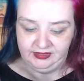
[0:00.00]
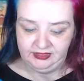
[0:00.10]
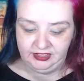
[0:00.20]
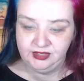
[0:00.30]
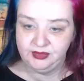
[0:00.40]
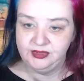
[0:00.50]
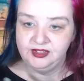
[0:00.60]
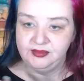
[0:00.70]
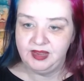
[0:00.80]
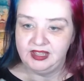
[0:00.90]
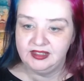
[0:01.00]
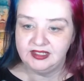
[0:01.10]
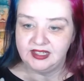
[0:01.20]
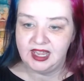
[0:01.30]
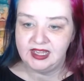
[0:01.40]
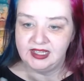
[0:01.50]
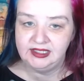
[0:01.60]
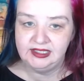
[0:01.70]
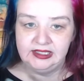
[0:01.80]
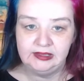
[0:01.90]
Just want to make this guy a
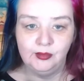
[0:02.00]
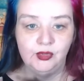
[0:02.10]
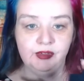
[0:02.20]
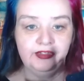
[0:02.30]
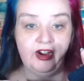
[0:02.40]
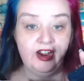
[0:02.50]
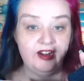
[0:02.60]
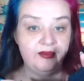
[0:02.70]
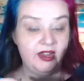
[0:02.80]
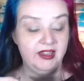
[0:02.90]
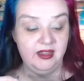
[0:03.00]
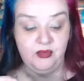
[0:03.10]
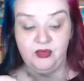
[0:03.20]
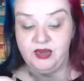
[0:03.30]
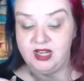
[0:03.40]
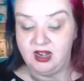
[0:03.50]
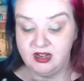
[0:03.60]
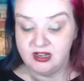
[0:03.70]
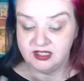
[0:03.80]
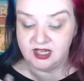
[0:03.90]
little more firm and then we
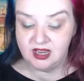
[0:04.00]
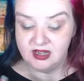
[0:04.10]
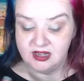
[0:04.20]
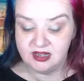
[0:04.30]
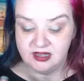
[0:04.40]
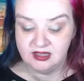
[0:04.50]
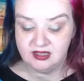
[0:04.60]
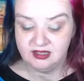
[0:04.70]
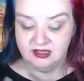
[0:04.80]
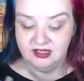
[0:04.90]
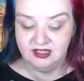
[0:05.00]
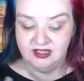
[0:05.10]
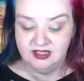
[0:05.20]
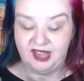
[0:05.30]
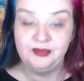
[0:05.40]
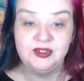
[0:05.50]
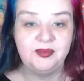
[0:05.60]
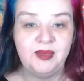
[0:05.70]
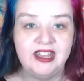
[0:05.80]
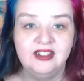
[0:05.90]
are done. I'm
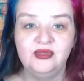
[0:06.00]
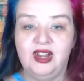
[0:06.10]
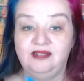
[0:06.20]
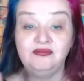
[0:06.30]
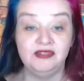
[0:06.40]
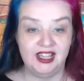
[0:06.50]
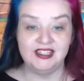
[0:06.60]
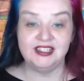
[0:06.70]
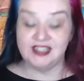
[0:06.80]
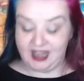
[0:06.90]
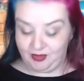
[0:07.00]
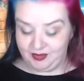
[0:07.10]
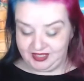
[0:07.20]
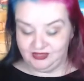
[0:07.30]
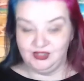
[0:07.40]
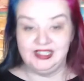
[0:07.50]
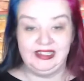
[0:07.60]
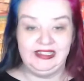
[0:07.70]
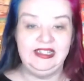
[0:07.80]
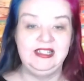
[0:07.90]
debating, right? You guys can help me or
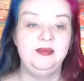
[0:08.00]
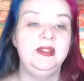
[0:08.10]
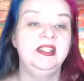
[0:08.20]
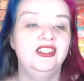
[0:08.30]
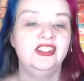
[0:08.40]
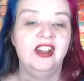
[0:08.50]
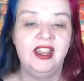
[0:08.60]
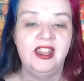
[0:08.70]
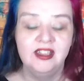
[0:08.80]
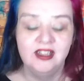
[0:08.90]
lead me astray.